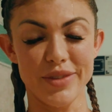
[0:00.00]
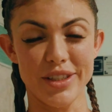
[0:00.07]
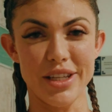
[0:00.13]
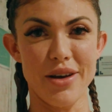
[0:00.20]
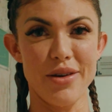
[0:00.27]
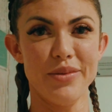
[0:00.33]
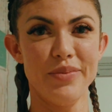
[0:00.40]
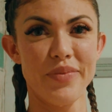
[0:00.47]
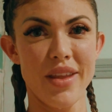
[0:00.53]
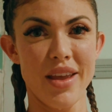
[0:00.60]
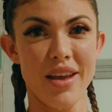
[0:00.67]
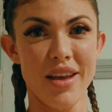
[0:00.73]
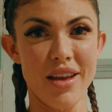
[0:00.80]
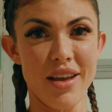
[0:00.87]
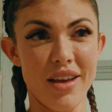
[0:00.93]
So
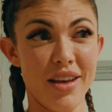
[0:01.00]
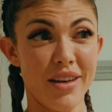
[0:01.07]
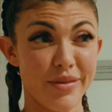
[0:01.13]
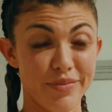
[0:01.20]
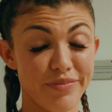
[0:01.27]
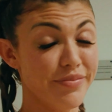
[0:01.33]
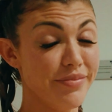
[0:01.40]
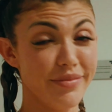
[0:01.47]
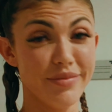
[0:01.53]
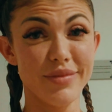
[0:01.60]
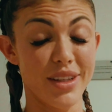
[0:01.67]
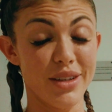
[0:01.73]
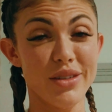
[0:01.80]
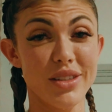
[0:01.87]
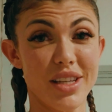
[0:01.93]

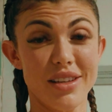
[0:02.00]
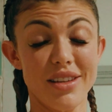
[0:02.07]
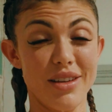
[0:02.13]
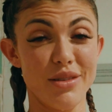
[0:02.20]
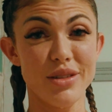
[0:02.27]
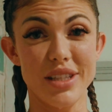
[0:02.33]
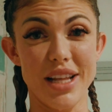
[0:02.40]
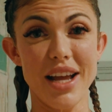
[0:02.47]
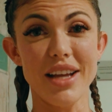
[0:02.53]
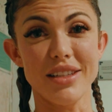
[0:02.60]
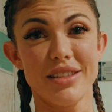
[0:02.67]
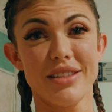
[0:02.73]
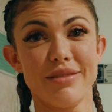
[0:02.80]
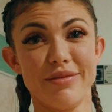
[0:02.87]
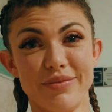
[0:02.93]
it was
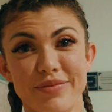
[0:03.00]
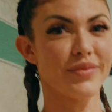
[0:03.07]
nice.